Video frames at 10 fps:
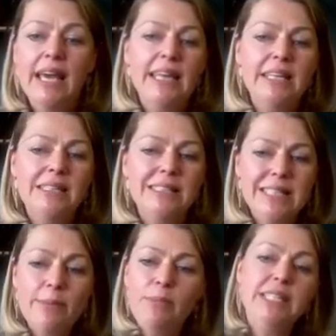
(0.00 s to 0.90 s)
it is
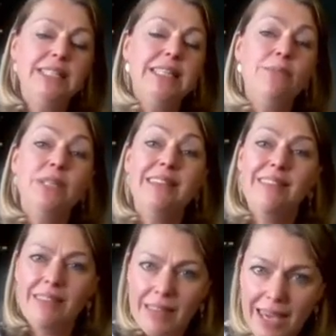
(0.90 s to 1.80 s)
deeply steeped
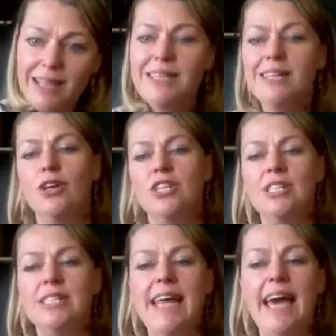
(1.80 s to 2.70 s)
in their
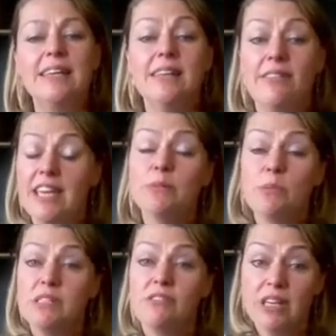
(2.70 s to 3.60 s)
technology stacks and their
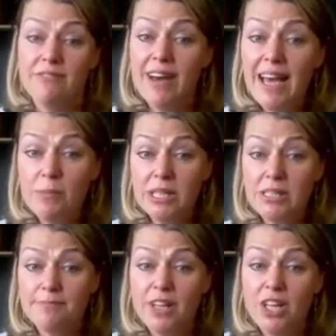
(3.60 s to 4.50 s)
specific environment.